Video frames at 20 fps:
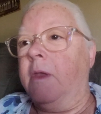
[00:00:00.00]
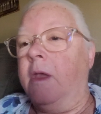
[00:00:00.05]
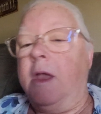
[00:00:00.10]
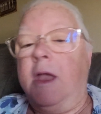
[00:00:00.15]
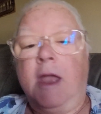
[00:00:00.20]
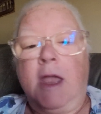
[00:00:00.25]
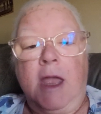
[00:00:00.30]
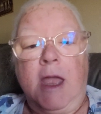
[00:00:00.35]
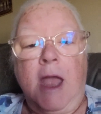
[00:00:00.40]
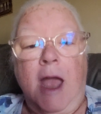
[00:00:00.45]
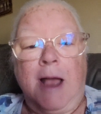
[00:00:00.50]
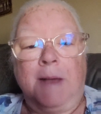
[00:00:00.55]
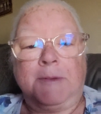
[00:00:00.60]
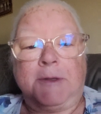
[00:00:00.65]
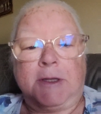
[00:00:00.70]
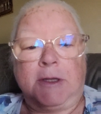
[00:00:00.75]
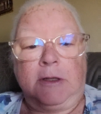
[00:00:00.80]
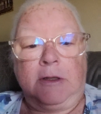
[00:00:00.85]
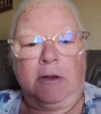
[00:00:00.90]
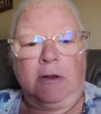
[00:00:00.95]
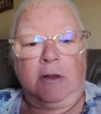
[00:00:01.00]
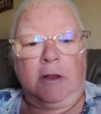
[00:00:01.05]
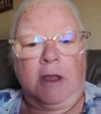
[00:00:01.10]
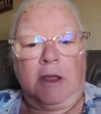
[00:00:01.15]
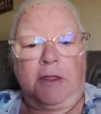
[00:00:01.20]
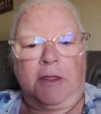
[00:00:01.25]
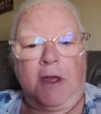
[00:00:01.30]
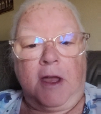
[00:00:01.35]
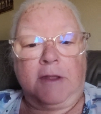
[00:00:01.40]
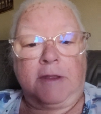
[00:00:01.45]
he absolutely
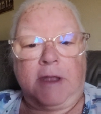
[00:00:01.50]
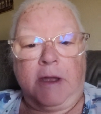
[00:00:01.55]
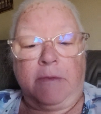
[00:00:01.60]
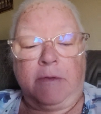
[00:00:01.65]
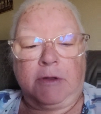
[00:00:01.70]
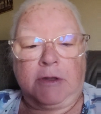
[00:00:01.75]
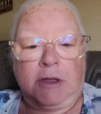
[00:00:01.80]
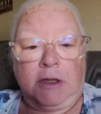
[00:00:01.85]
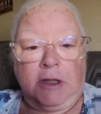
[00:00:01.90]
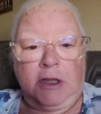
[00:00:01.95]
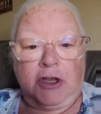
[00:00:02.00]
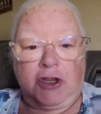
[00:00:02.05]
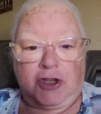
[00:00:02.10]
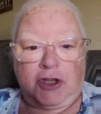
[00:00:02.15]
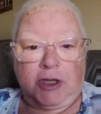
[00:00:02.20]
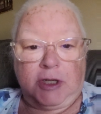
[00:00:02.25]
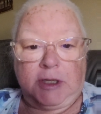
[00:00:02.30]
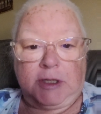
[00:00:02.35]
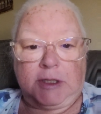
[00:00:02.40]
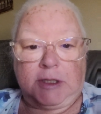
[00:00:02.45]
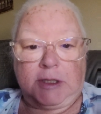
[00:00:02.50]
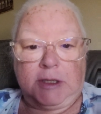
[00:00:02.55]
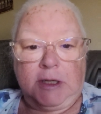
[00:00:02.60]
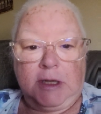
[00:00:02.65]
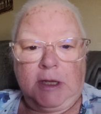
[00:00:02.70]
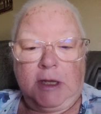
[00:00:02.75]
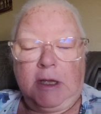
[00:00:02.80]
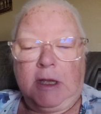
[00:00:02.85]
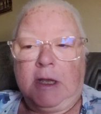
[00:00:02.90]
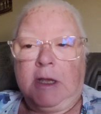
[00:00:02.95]
thought they were delicious.
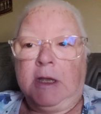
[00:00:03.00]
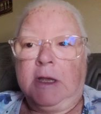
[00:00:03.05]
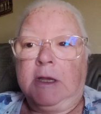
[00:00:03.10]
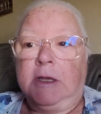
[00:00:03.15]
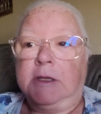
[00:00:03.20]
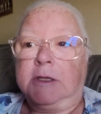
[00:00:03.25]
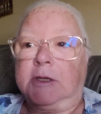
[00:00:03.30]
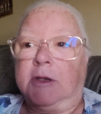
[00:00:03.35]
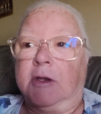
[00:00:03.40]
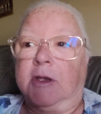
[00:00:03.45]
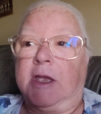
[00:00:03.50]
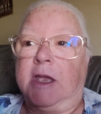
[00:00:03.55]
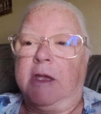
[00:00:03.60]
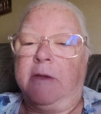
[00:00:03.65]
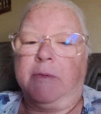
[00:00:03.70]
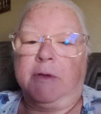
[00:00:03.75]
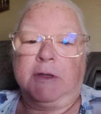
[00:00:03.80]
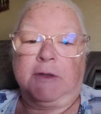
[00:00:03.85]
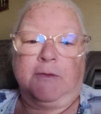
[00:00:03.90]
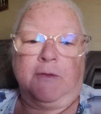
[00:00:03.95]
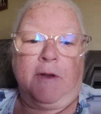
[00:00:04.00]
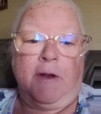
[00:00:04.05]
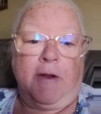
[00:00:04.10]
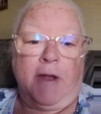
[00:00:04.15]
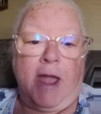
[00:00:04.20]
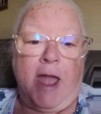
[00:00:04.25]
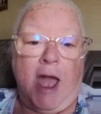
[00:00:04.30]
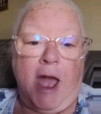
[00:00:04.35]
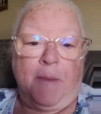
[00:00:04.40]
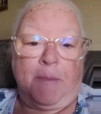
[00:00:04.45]
So he was
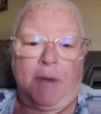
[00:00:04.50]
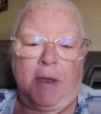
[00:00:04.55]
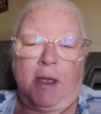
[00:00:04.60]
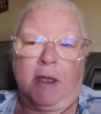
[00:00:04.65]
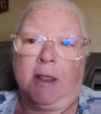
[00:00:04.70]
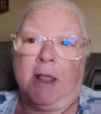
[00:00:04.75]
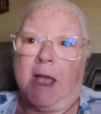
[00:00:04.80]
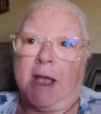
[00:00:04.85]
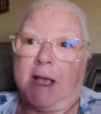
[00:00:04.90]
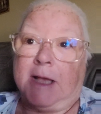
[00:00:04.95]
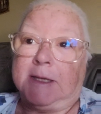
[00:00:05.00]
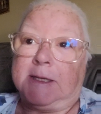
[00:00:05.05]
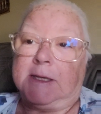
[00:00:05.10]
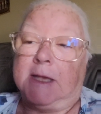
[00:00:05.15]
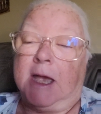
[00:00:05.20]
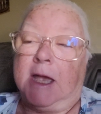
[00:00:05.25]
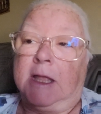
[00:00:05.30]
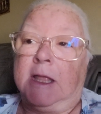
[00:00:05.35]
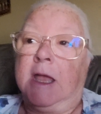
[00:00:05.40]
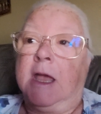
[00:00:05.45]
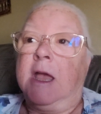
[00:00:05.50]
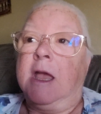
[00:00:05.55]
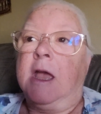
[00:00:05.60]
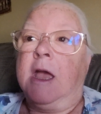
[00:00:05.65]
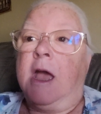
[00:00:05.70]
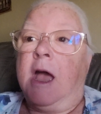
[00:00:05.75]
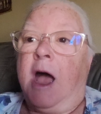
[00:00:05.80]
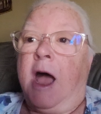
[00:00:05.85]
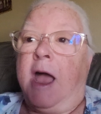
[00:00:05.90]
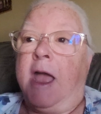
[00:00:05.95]
very happy. And like I said,
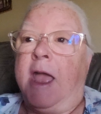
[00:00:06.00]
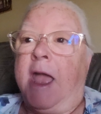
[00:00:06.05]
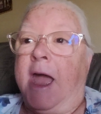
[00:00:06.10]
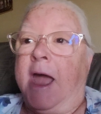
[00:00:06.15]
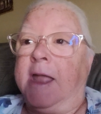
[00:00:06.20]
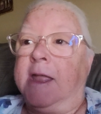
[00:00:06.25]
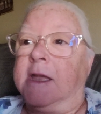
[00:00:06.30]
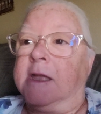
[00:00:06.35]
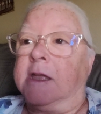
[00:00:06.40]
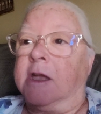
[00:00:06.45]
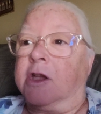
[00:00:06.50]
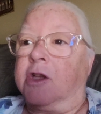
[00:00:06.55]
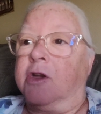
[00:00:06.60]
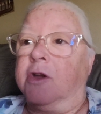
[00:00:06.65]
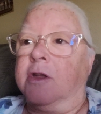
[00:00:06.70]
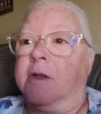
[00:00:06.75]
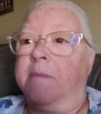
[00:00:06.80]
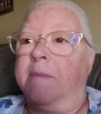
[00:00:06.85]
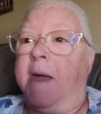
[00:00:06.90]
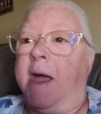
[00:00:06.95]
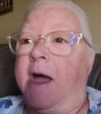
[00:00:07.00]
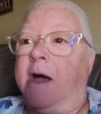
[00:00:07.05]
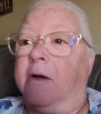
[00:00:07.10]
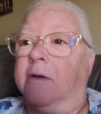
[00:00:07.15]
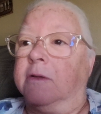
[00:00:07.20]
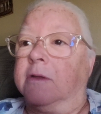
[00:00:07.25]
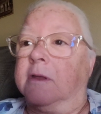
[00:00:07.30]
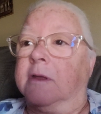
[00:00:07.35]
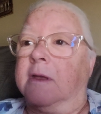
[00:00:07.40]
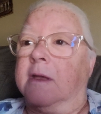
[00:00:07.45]
I added a good
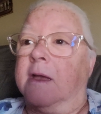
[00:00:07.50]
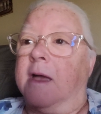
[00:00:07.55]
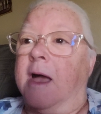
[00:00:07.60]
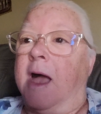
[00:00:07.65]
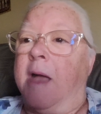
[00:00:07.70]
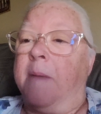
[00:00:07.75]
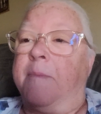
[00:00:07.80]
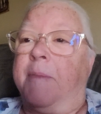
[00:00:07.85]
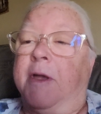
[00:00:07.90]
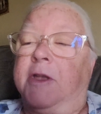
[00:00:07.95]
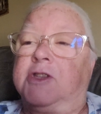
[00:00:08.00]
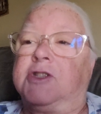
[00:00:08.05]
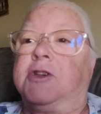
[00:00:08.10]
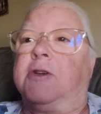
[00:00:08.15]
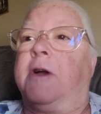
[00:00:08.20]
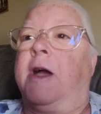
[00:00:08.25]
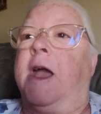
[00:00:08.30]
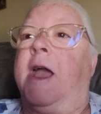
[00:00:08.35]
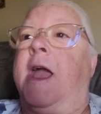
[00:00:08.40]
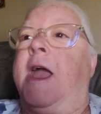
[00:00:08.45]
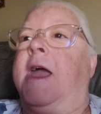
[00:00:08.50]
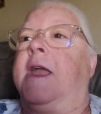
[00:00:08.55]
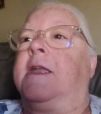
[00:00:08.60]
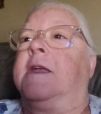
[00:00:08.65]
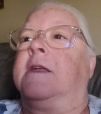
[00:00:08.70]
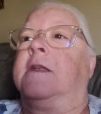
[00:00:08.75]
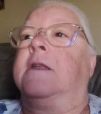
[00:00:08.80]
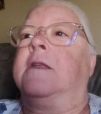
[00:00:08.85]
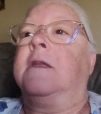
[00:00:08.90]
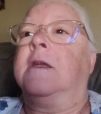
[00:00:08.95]
amount. I bet you I
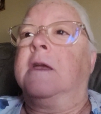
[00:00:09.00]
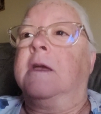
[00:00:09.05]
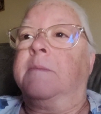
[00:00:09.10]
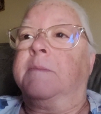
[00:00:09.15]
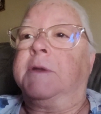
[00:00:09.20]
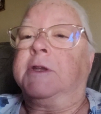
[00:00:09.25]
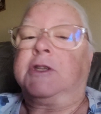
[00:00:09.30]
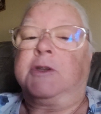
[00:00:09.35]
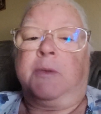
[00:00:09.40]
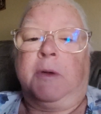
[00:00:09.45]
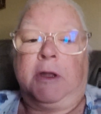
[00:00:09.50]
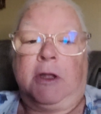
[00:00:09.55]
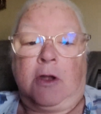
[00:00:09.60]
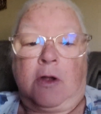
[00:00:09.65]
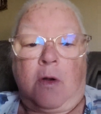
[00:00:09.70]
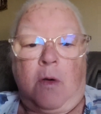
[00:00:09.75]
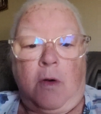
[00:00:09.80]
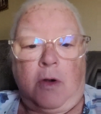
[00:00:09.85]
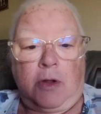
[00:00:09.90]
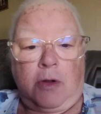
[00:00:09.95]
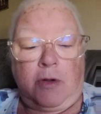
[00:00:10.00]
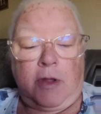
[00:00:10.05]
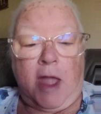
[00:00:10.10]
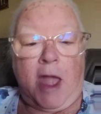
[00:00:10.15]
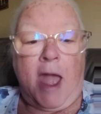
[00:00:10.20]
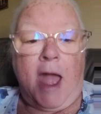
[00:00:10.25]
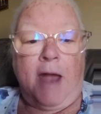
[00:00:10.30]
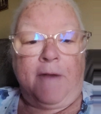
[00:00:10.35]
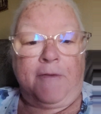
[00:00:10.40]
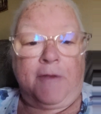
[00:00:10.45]
added between 1/4 and
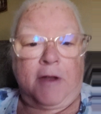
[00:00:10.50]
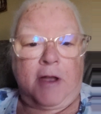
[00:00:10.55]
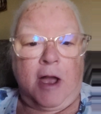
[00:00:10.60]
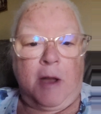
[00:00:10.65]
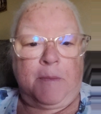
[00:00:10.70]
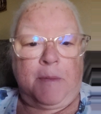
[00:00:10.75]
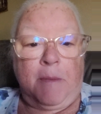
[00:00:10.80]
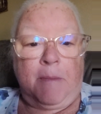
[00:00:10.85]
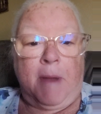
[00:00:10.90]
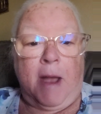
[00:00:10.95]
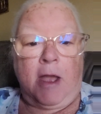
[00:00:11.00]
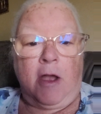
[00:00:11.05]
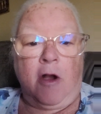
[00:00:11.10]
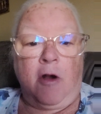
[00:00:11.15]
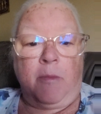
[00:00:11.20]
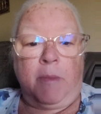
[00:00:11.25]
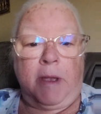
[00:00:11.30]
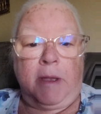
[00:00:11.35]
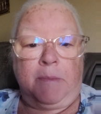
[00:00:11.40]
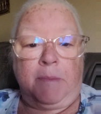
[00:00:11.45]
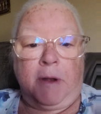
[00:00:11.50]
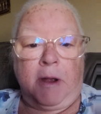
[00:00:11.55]
1/2 cup of my homemade